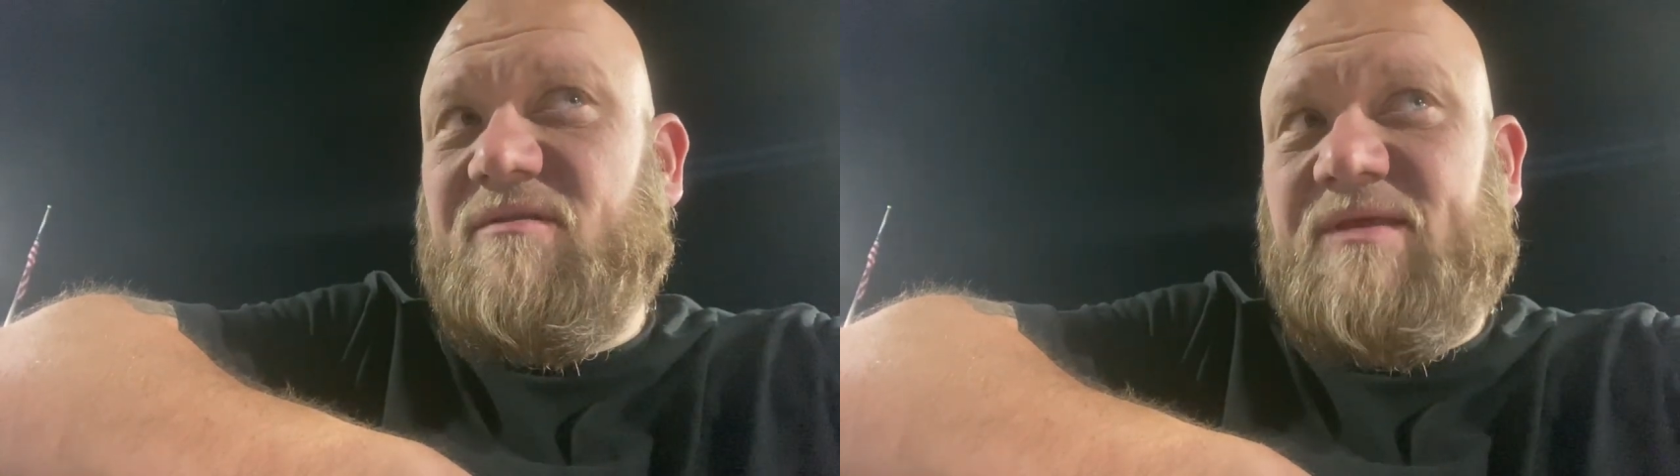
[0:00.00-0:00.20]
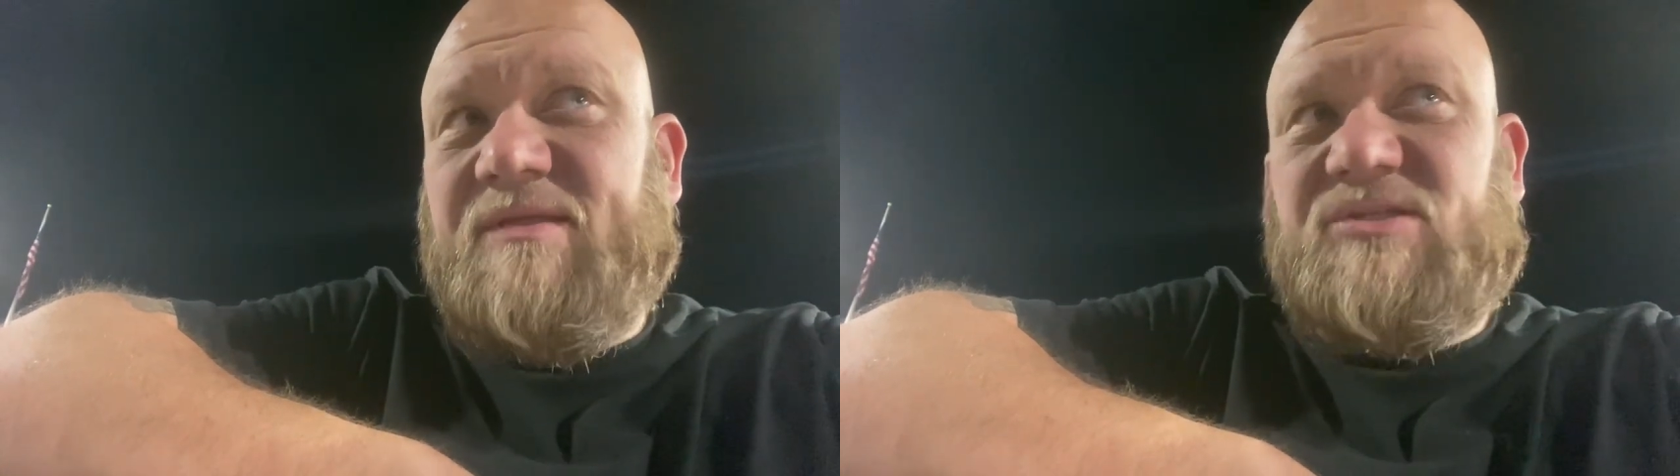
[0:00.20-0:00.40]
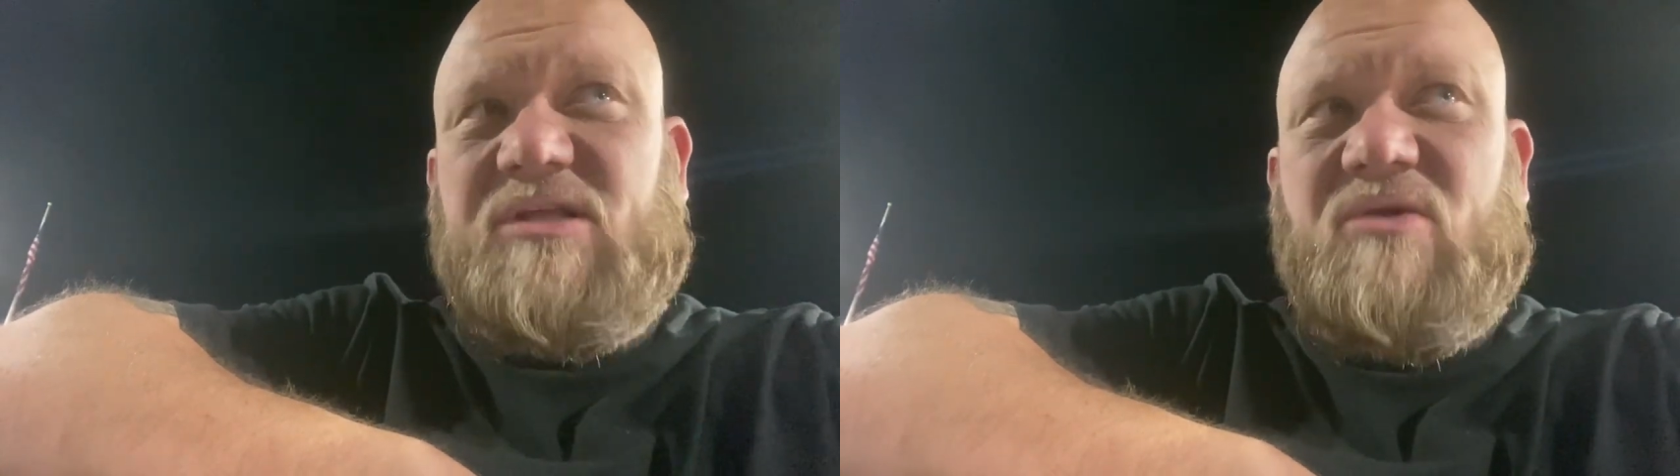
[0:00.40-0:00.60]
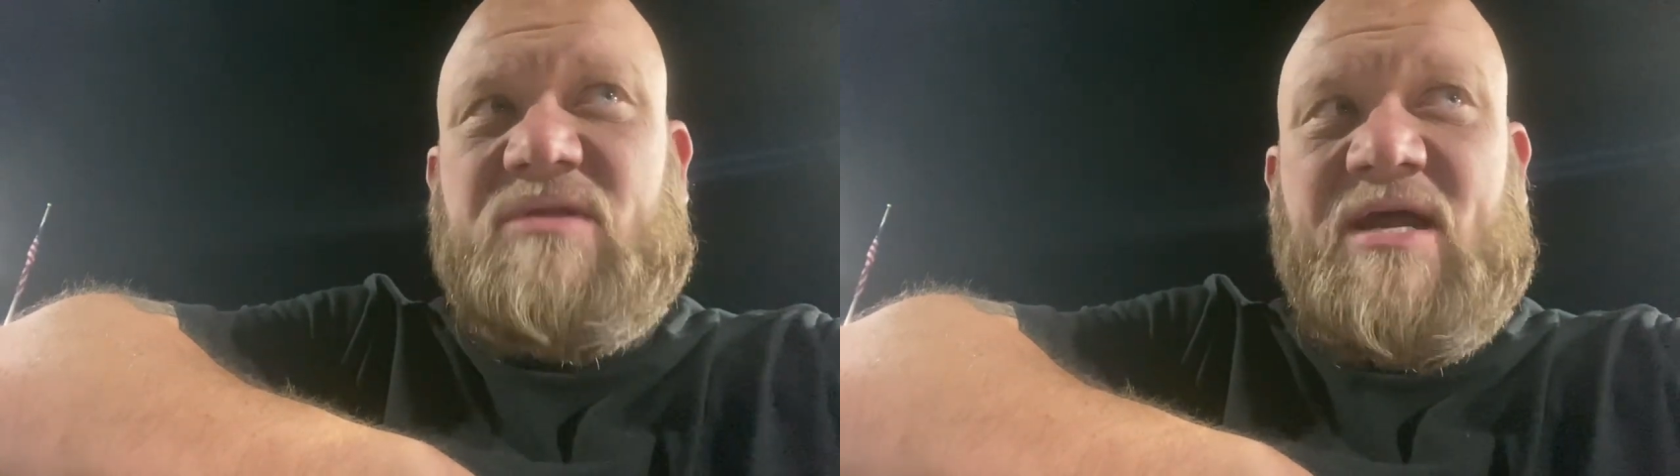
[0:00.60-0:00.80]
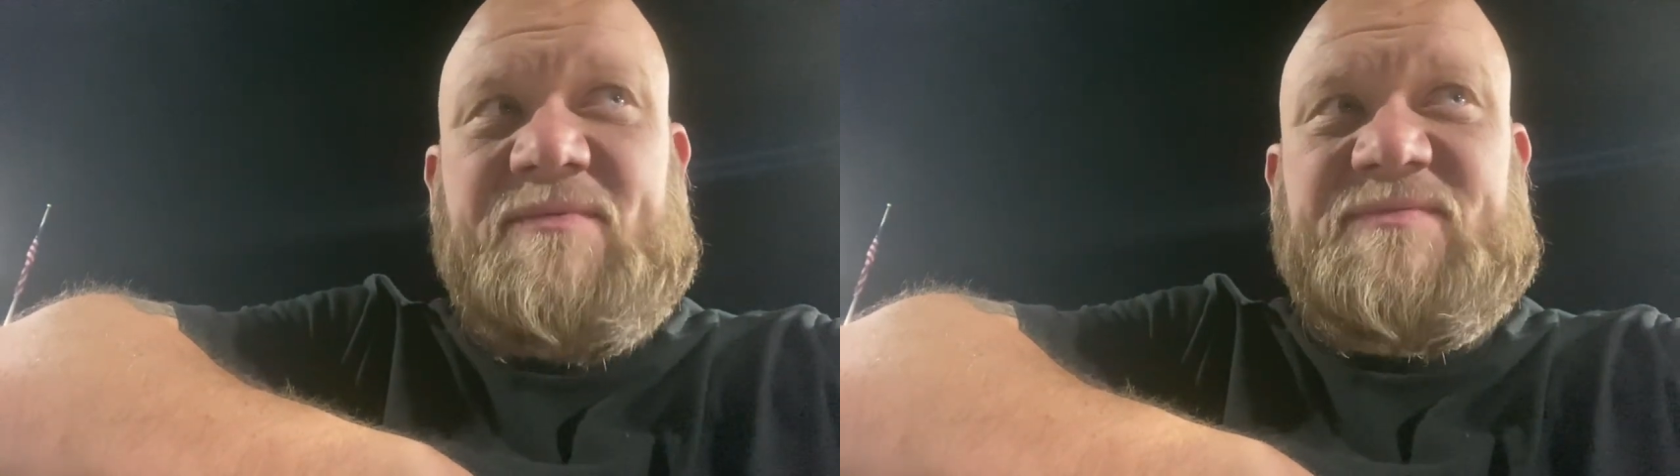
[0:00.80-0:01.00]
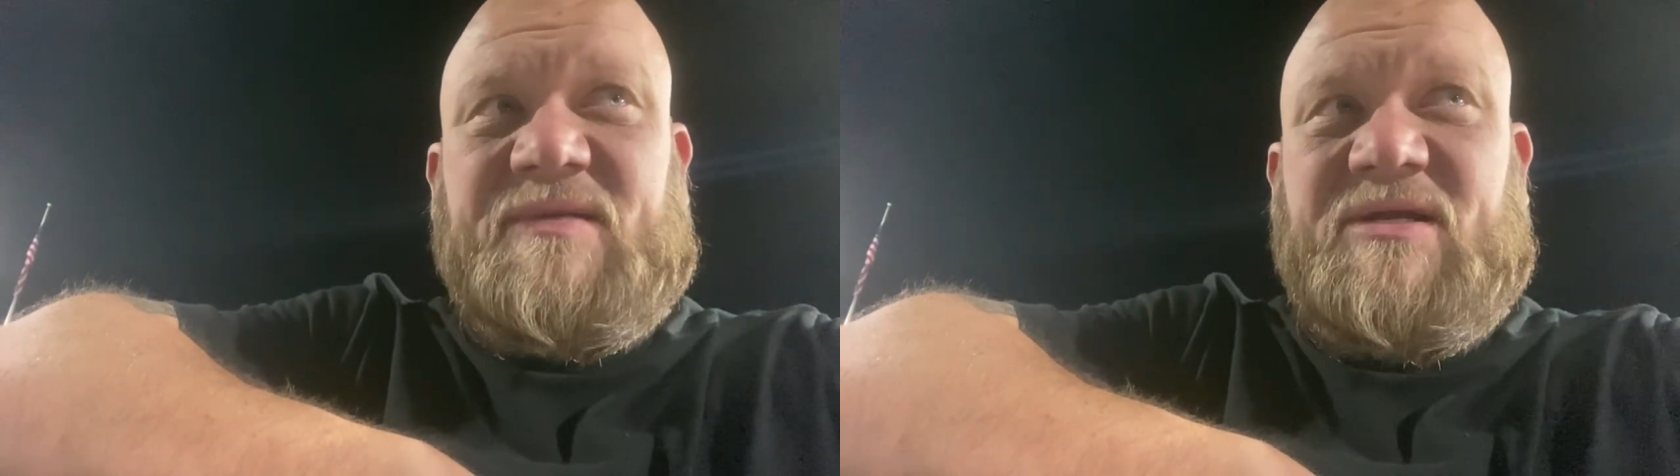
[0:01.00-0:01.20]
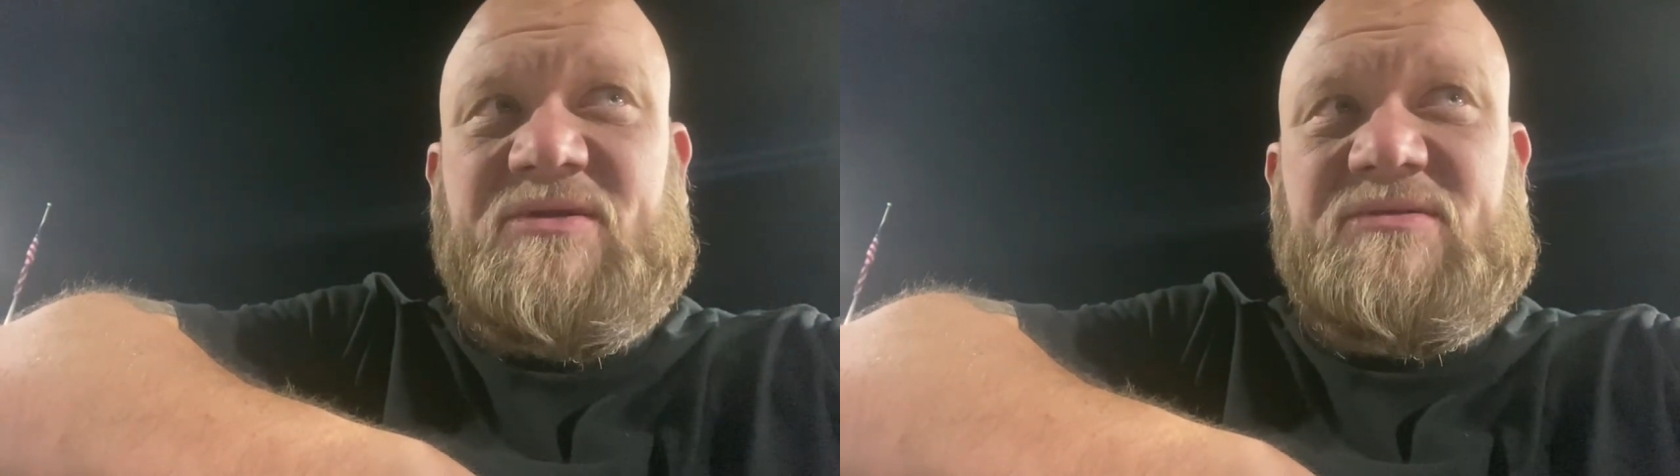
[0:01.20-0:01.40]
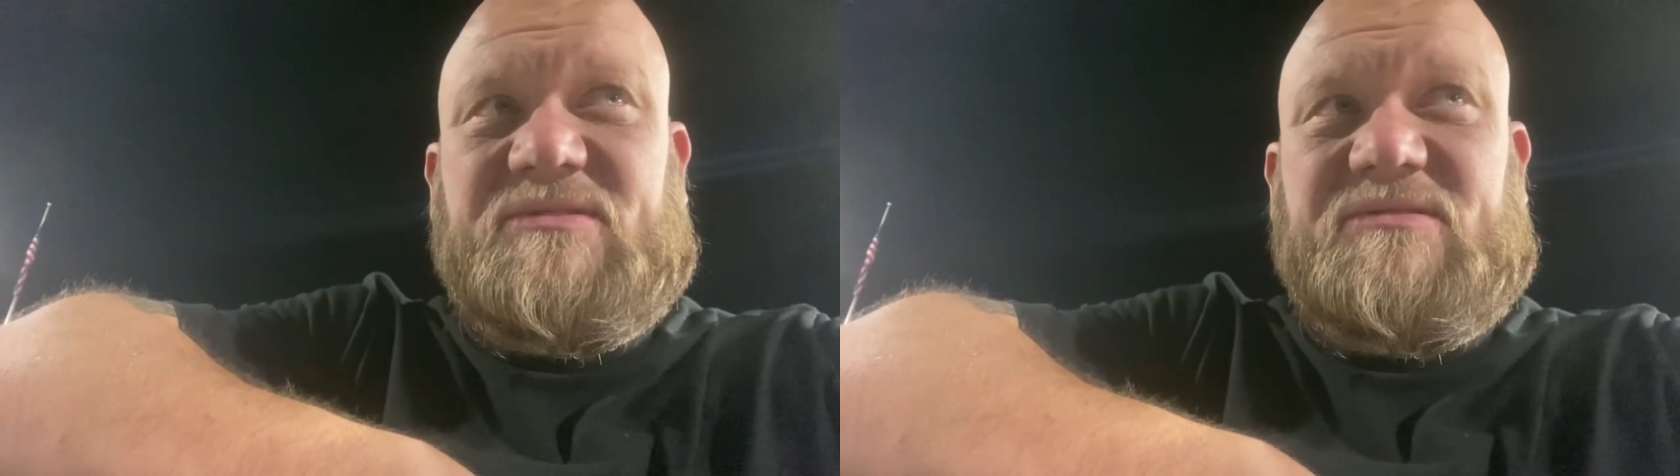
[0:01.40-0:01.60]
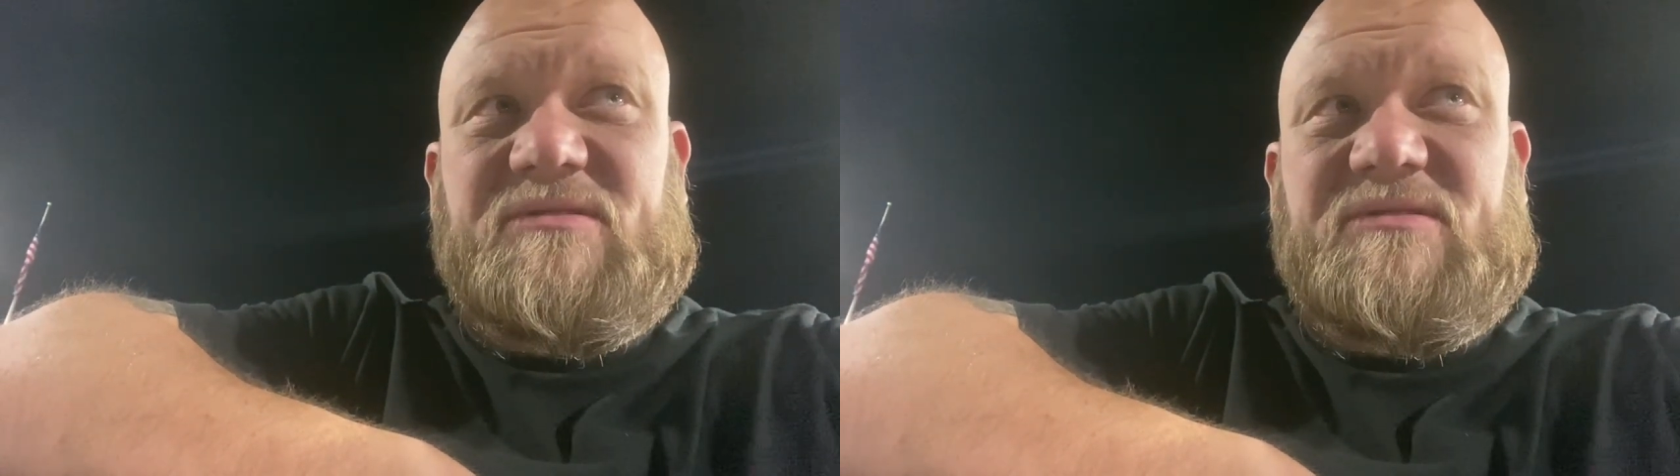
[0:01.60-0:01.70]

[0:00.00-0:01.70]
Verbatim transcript: than the slow times because